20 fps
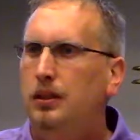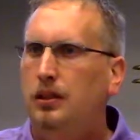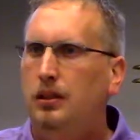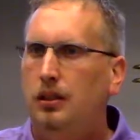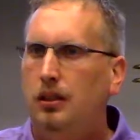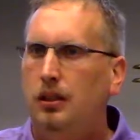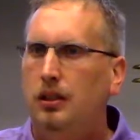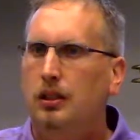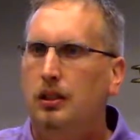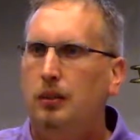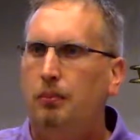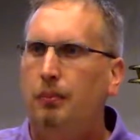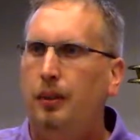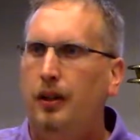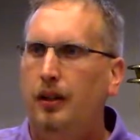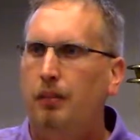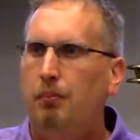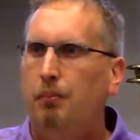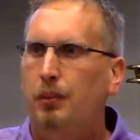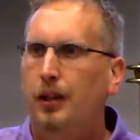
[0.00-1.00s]
to church and
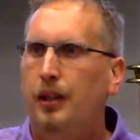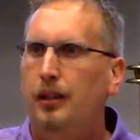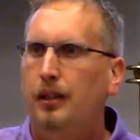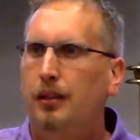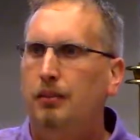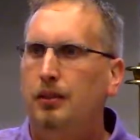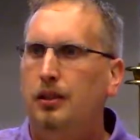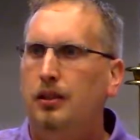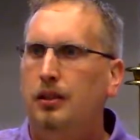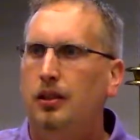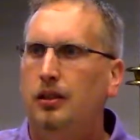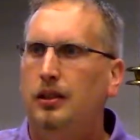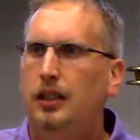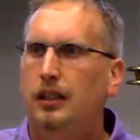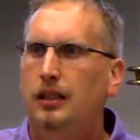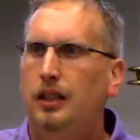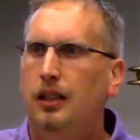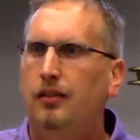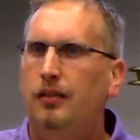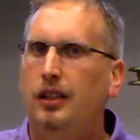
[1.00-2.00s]
bringing them to church
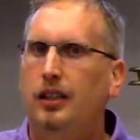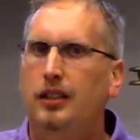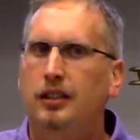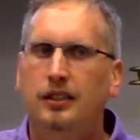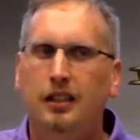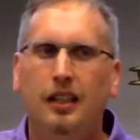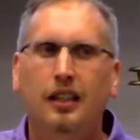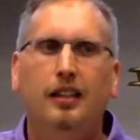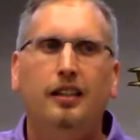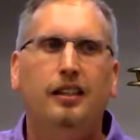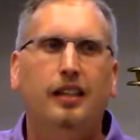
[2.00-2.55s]
activities.